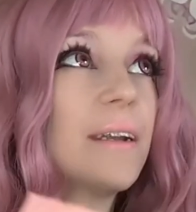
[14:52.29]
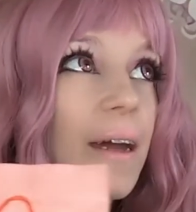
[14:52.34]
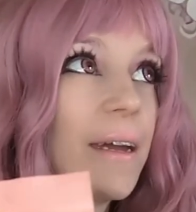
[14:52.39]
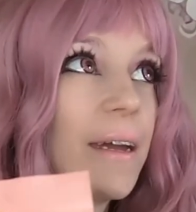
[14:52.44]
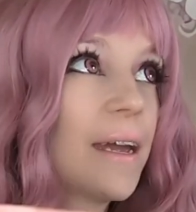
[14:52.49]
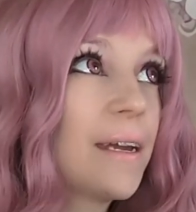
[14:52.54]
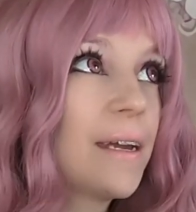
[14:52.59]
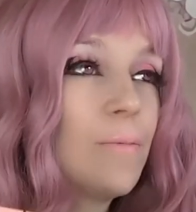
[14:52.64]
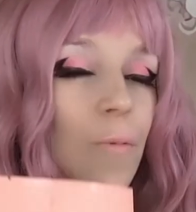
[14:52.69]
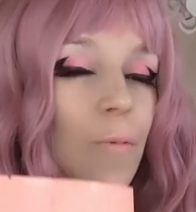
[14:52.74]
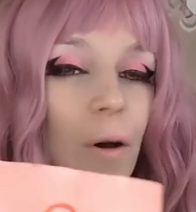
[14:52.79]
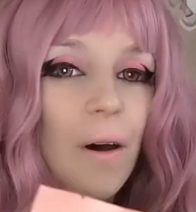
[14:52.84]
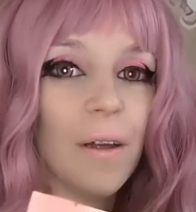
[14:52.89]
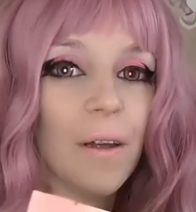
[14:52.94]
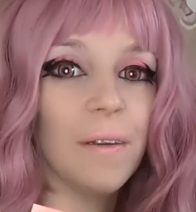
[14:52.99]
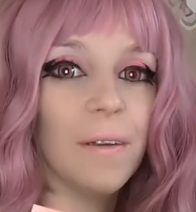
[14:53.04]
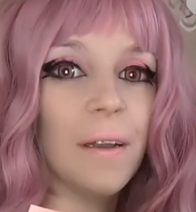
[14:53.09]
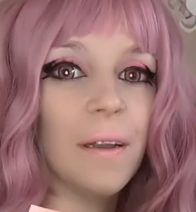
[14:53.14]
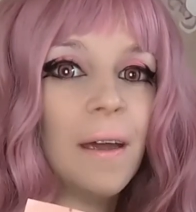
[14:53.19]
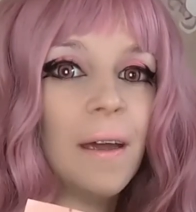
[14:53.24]
I ate
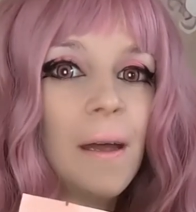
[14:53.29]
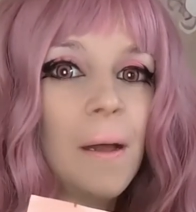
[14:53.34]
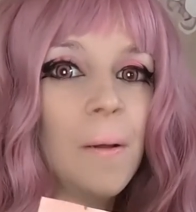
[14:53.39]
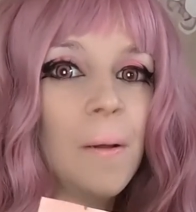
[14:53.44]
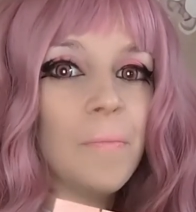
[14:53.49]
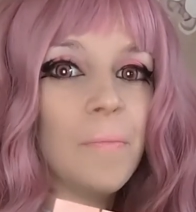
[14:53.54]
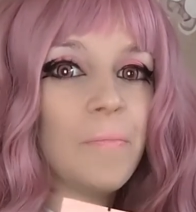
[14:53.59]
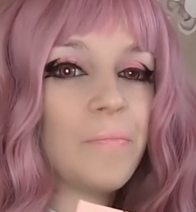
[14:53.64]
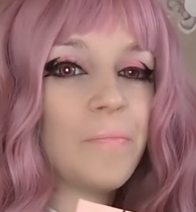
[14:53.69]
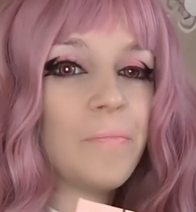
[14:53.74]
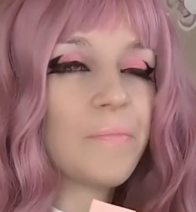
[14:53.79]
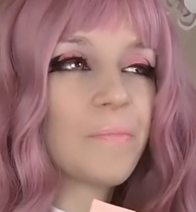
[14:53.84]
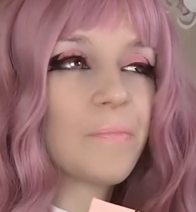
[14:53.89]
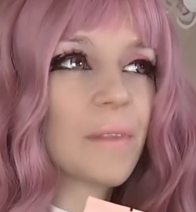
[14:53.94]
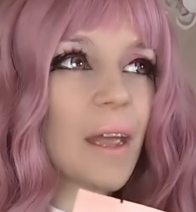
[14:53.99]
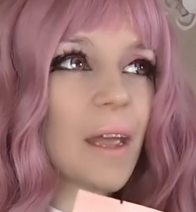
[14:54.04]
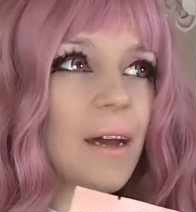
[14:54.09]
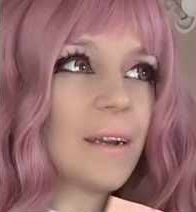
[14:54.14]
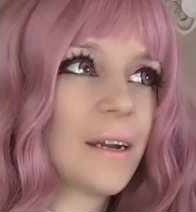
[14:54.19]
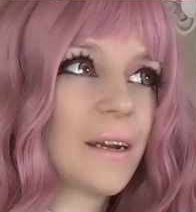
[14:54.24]
one,
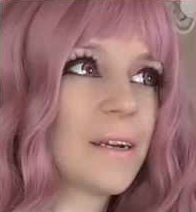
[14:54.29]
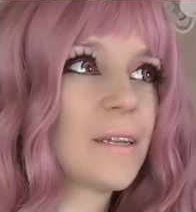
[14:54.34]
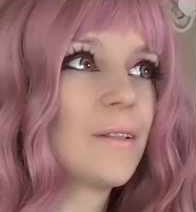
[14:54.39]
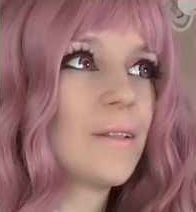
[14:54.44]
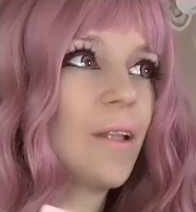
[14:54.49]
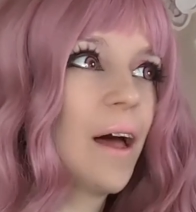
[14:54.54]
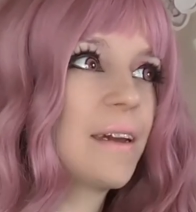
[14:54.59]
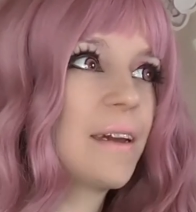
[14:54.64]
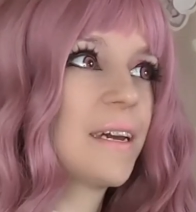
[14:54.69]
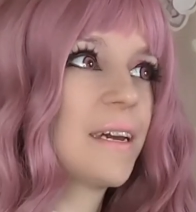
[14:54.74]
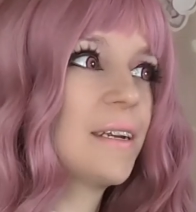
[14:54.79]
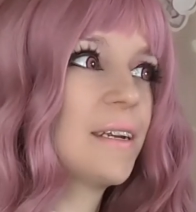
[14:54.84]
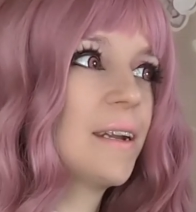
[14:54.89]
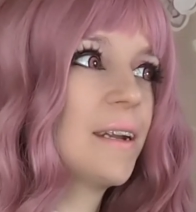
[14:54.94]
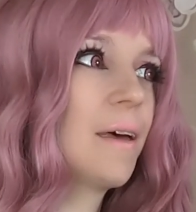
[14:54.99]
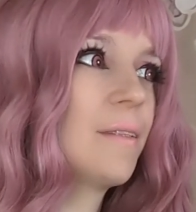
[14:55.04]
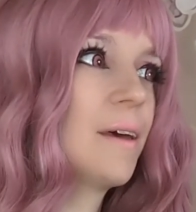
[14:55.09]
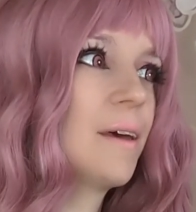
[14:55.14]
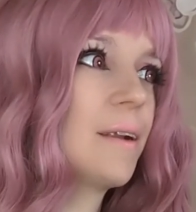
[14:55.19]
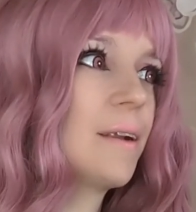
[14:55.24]
and I didn't like it,
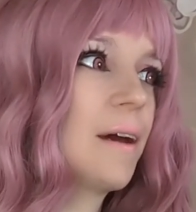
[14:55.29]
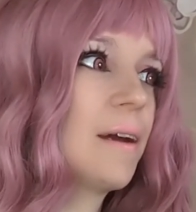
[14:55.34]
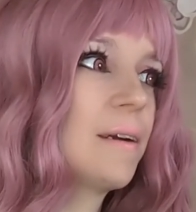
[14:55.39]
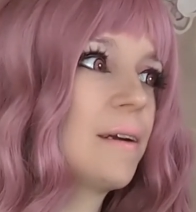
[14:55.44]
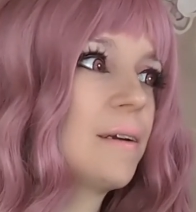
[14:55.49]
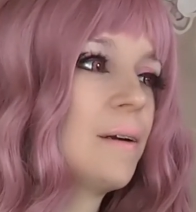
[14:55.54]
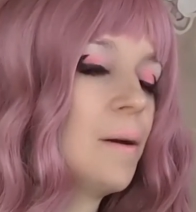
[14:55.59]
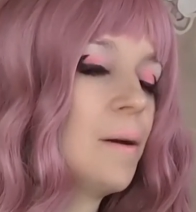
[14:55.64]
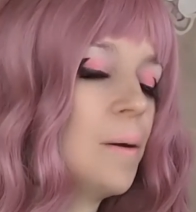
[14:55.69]
and then I